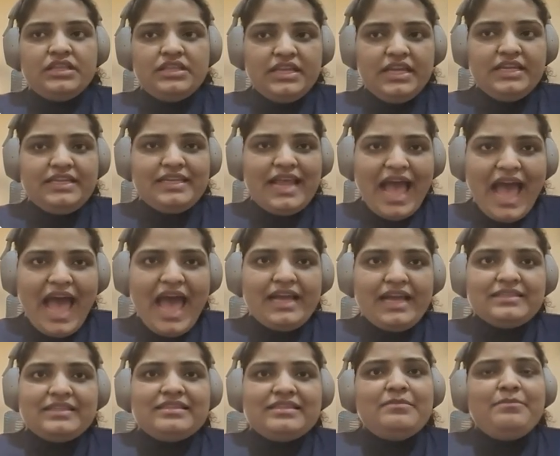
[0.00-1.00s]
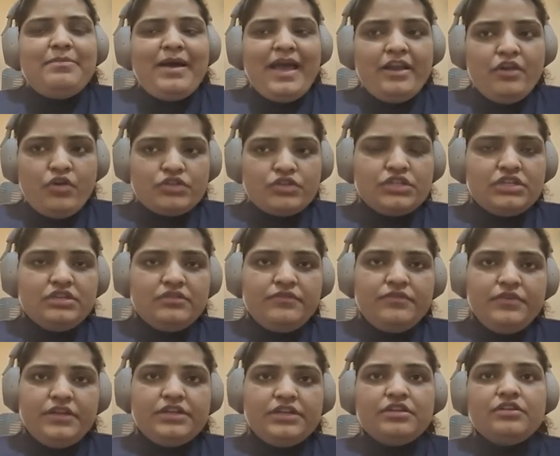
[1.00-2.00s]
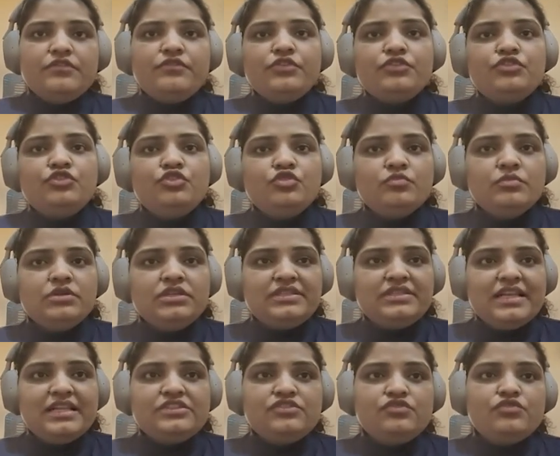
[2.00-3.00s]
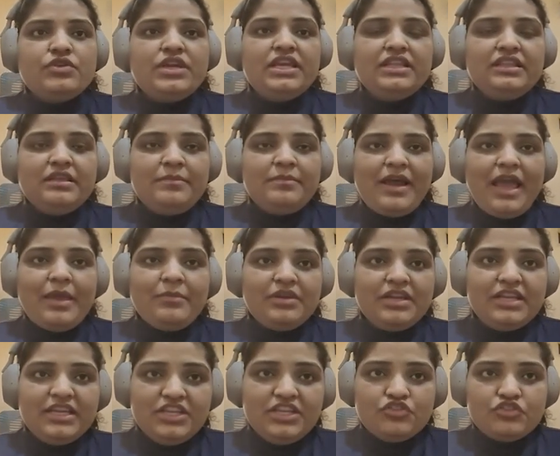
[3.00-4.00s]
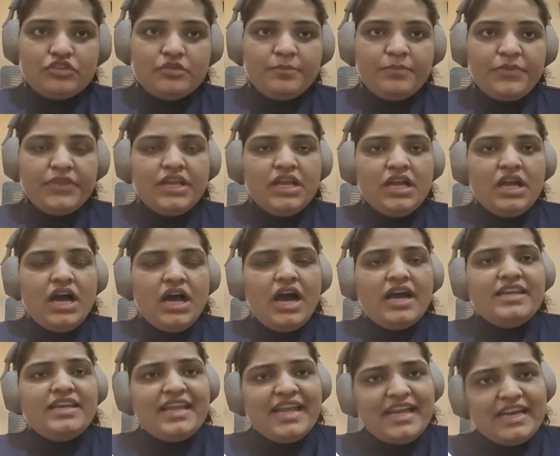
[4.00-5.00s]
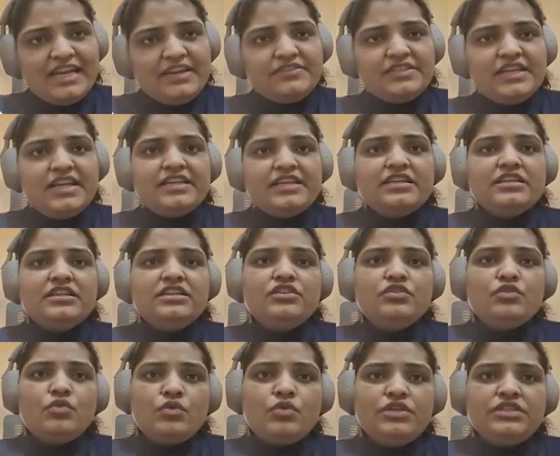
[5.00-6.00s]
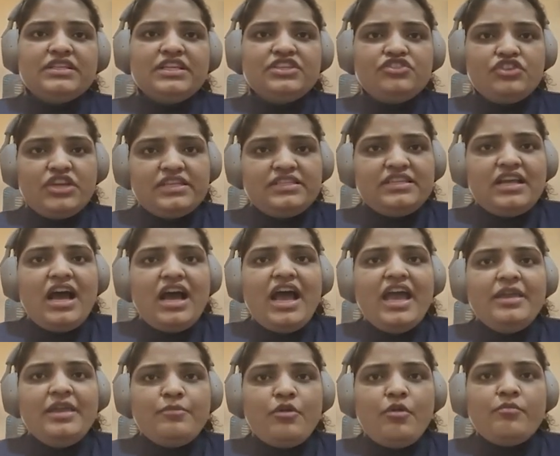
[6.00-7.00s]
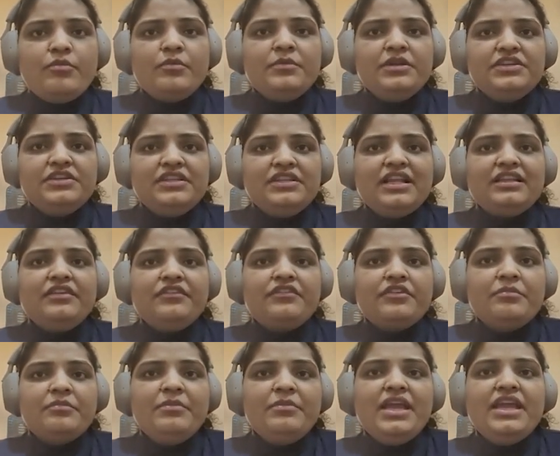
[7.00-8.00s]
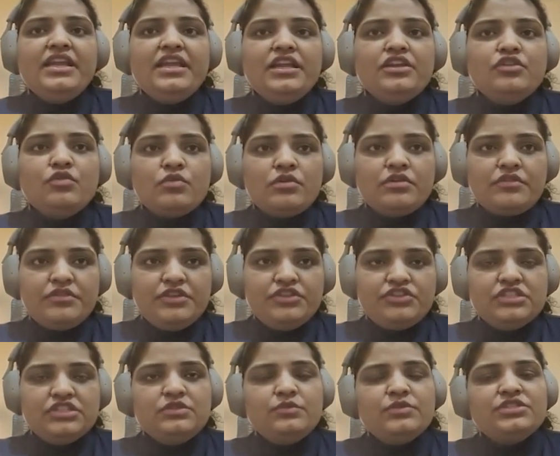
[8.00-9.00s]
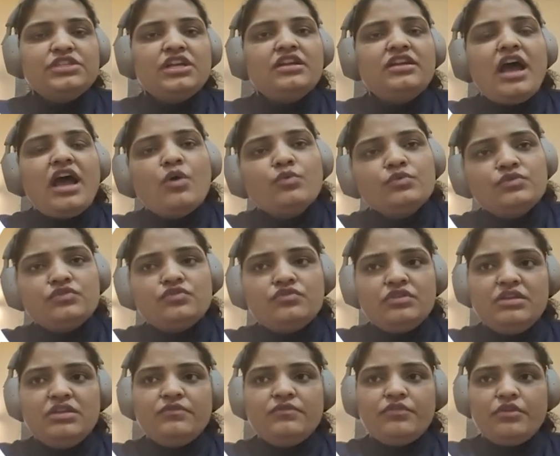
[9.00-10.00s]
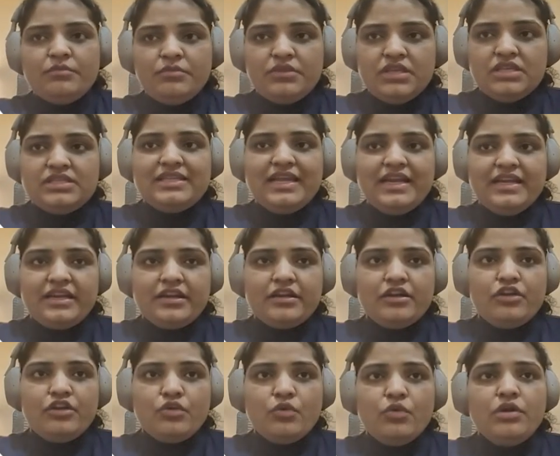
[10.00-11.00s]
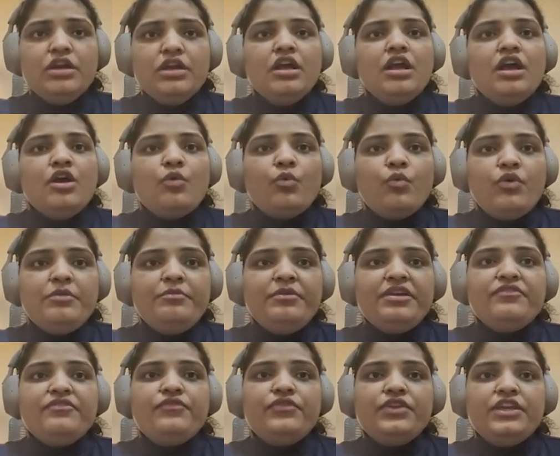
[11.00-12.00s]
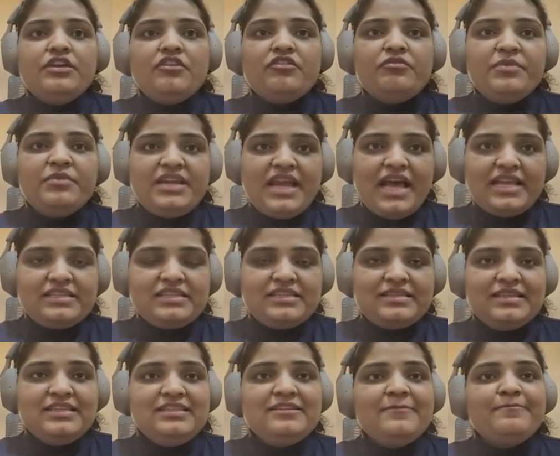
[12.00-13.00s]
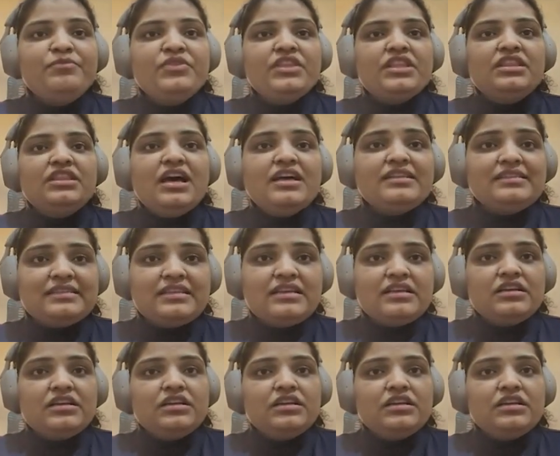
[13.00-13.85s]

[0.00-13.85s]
It acts as a biological filter for tumor cells draining the primary lesion. A negative sentinel node suggests a high probability that the remaining nodal regions which are downstream from this sentinel node would be free of metastasis. Thus,